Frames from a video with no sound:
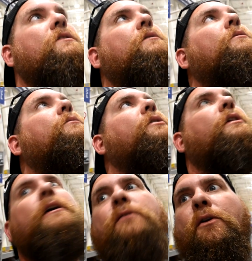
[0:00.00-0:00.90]
So we're
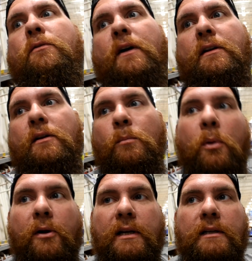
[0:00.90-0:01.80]
gonna have to go find an
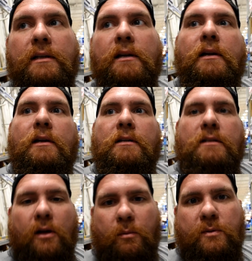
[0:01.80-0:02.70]
employee
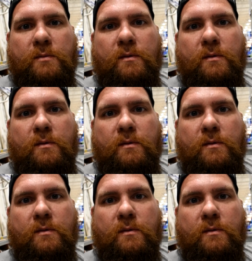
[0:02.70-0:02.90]
to help us